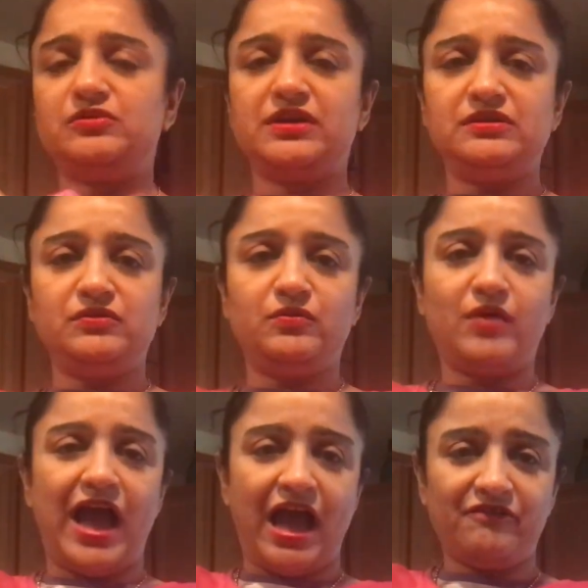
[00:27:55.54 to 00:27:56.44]
you can do
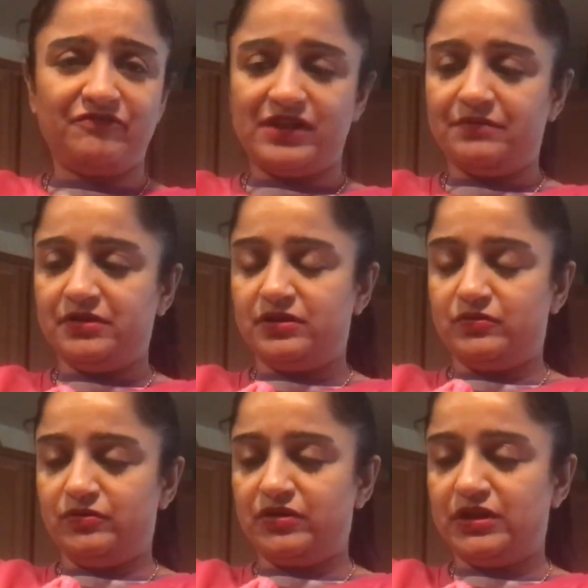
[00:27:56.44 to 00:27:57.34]
half lemon or you